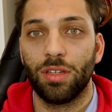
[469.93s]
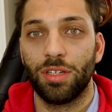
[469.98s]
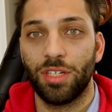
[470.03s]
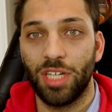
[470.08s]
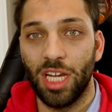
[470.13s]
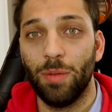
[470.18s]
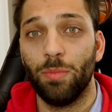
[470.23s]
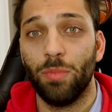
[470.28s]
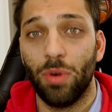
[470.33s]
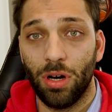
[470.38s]

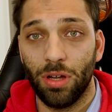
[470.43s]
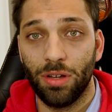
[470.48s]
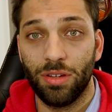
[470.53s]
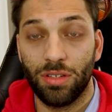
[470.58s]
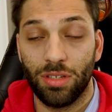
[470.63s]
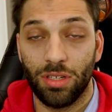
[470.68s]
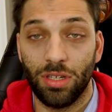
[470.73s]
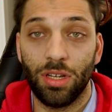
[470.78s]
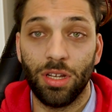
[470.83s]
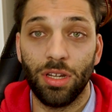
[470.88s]
cheap
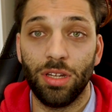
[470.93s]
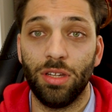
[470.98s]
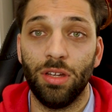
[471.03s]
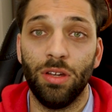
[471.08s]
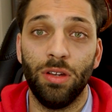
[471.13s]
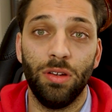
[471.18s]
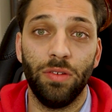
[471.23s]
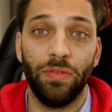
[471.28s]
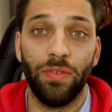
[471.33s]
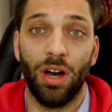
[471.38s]
mods you could
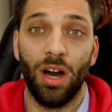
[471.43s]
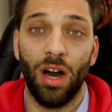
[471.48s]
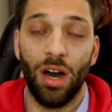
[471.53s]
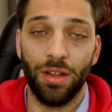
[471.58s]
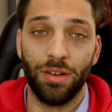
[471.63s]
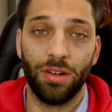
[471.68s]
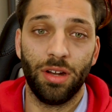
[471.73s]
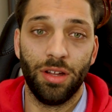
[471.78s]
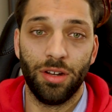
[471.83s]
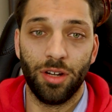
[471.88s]
do for
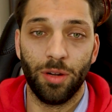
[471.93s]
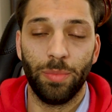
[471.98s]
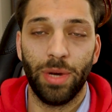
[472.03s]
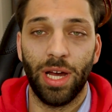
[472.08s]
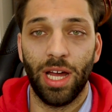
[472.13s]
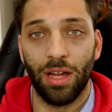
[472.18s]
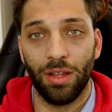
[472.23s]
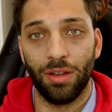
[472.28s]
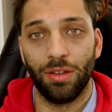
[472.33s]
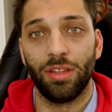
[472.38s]
under
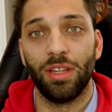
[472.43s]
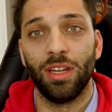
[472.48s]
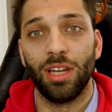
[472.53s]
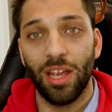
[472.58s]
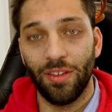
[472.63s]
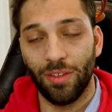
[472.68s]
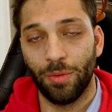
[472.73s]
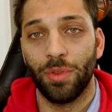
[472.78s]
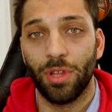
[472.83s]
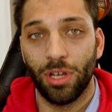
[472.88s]
£100, and
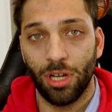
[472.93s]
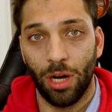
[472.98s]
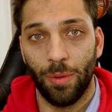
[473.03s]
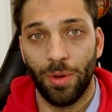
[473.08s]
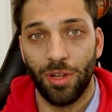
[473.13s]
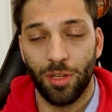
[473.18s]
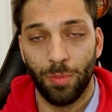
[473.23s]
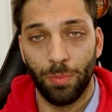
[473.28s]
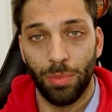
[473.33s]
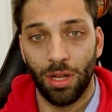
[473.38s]
leave them in the
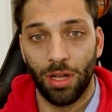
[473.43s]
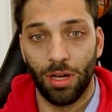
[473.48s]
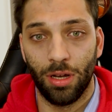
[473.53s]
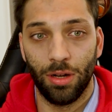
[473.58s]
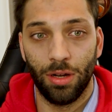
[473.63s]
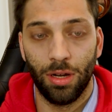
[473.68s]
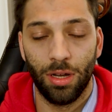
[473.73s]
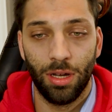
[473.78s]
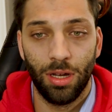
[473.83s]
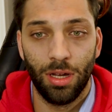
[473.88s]
comments below.